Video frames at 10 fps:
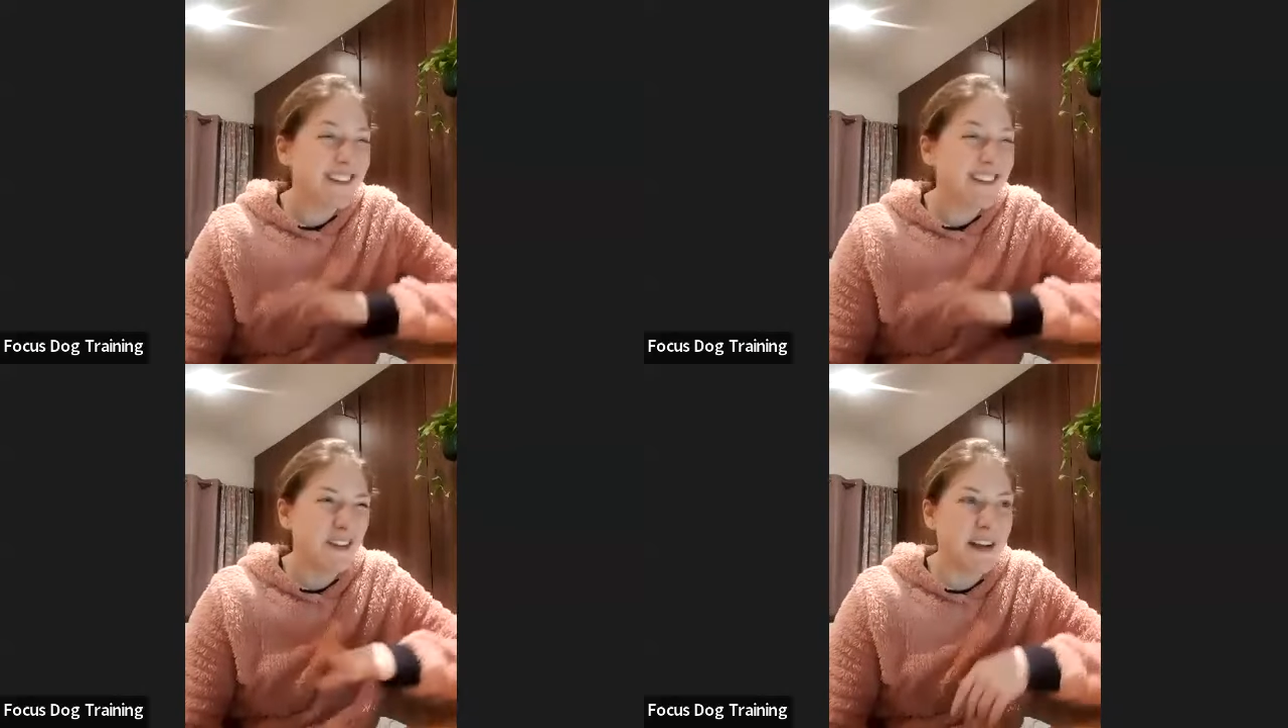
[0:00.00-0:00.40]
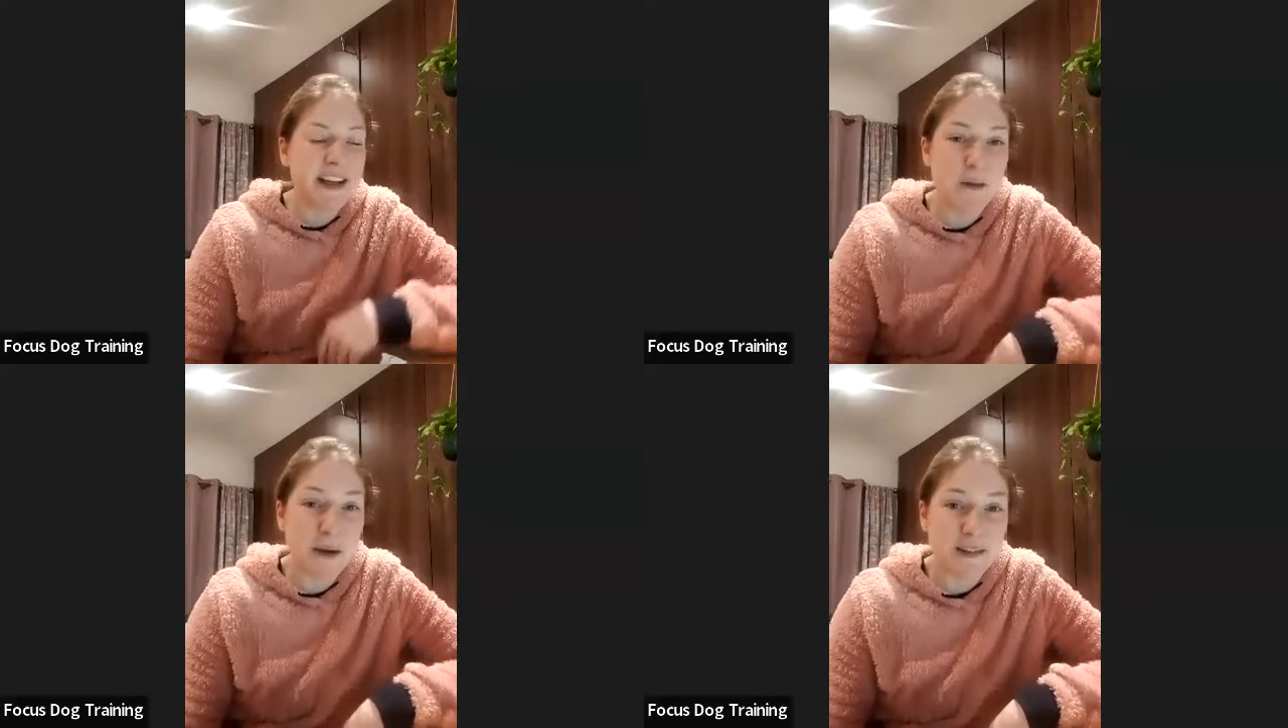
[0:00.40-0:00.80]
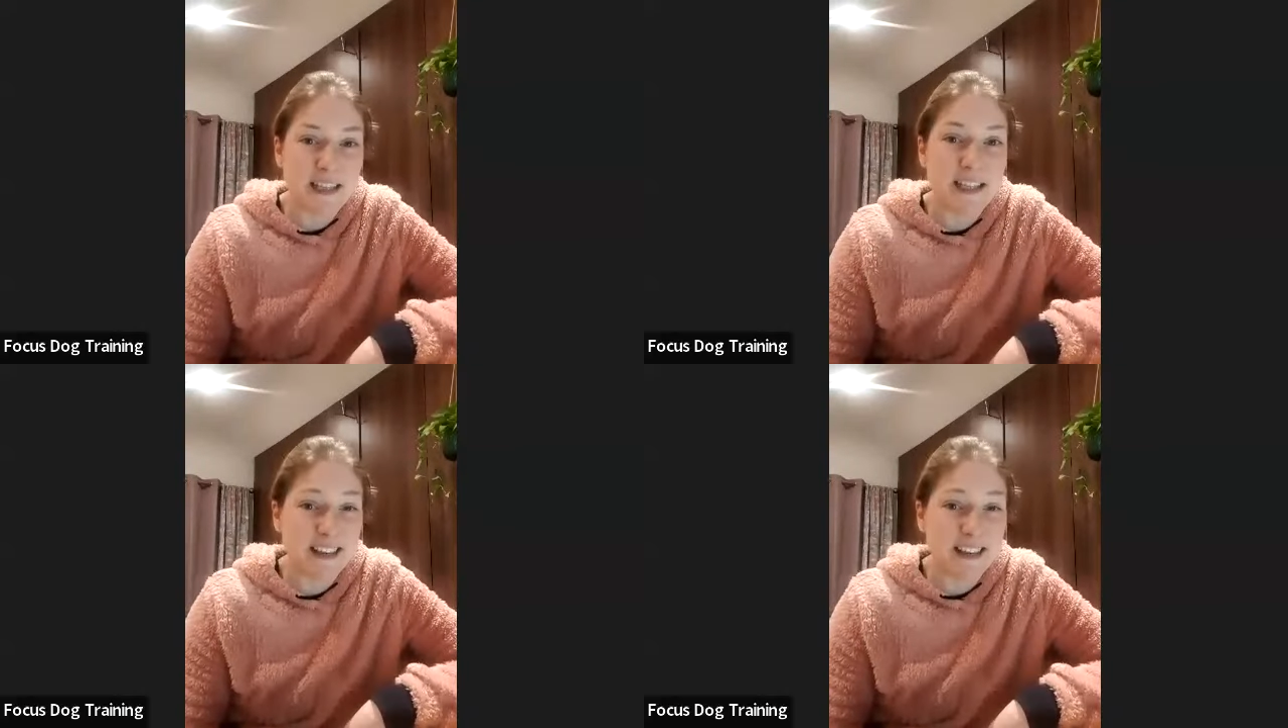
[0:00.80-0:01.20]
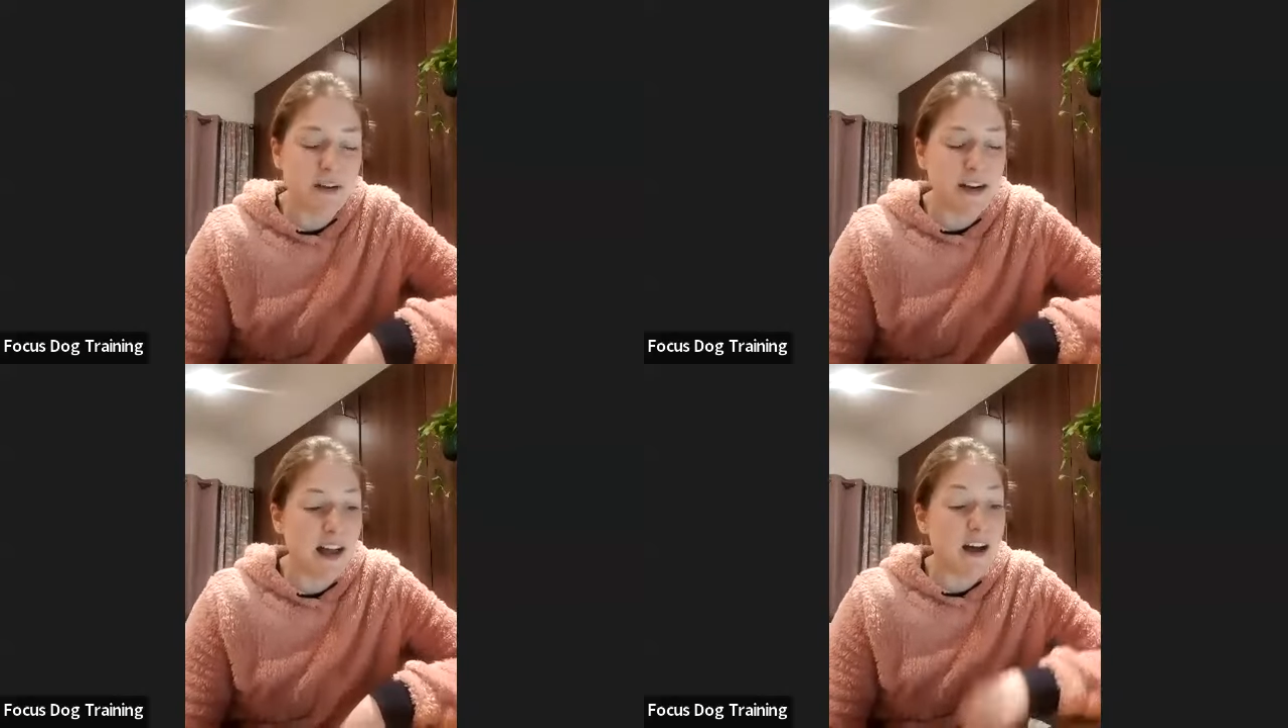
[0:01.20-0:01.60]
Don't really care about sitting, that's
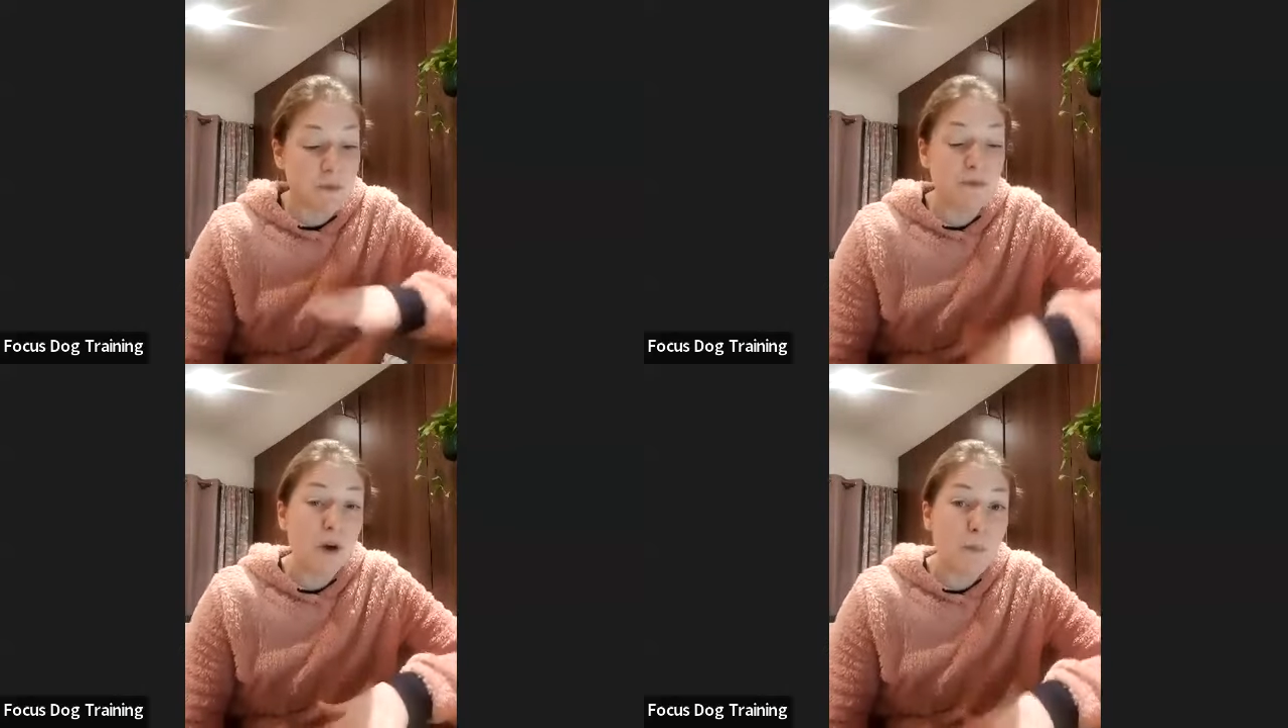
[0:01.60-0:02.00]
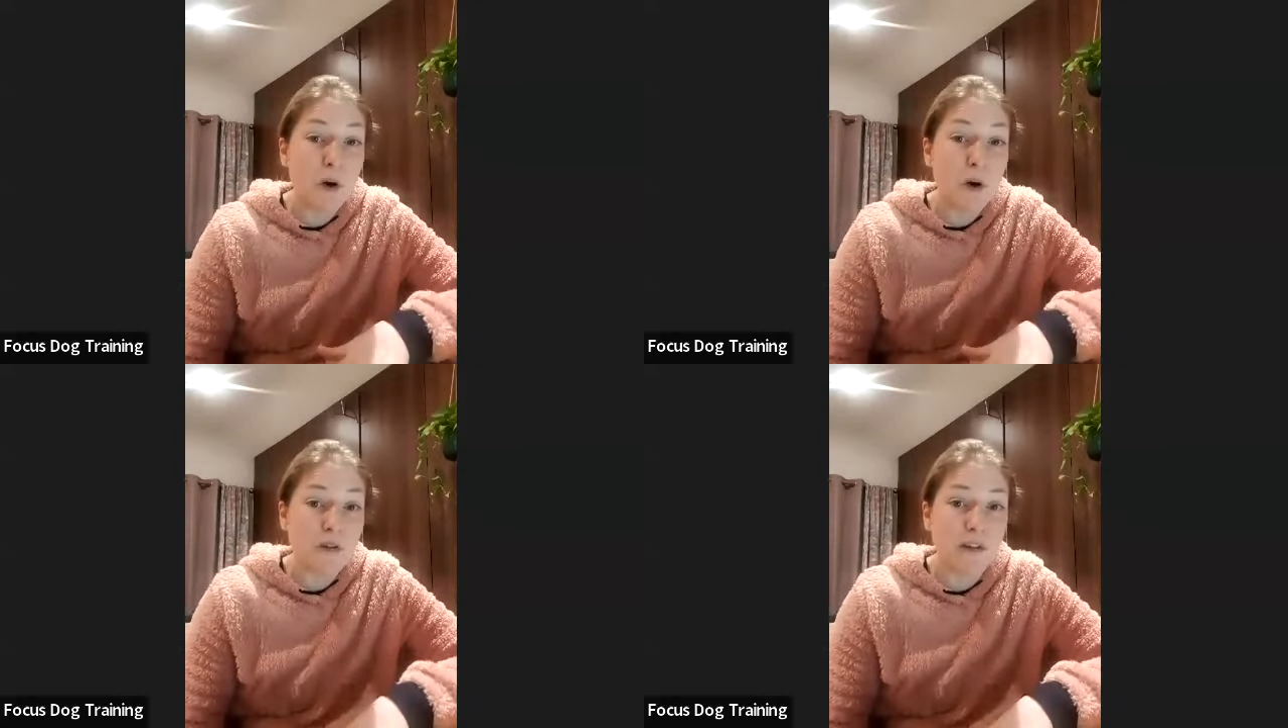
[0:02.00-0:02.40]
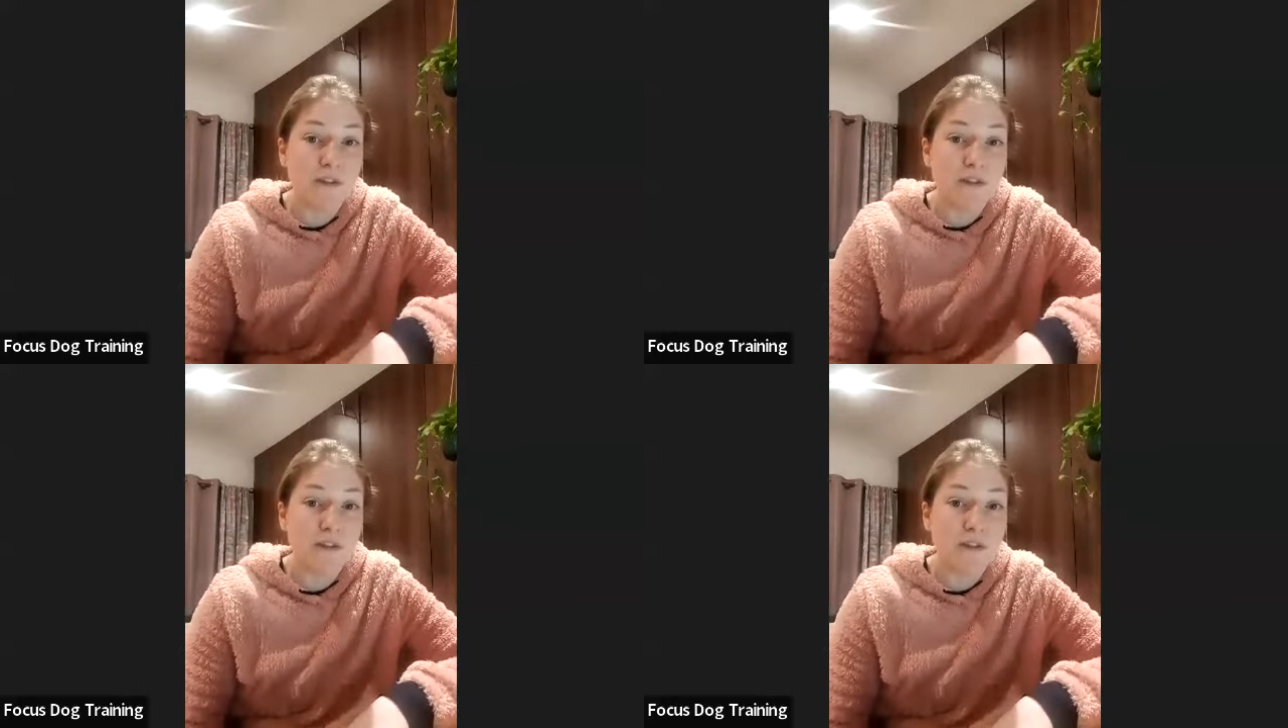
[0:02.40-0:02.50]
really hard, but 4 paws on the